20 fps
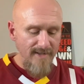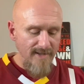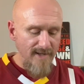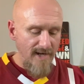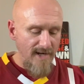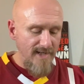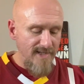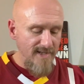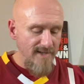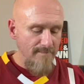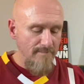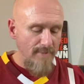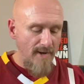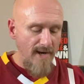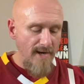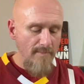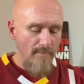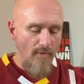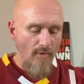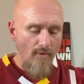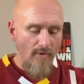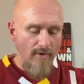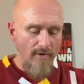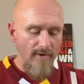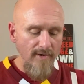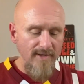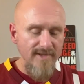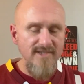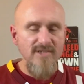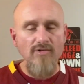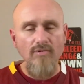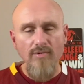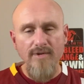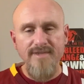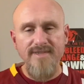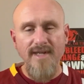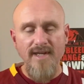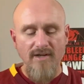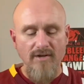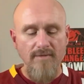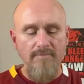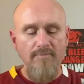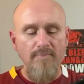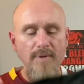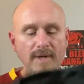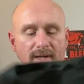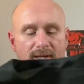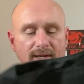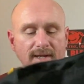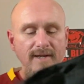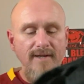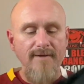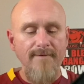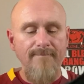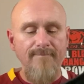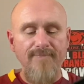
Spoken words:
I didn't buy more. As cool as they could be.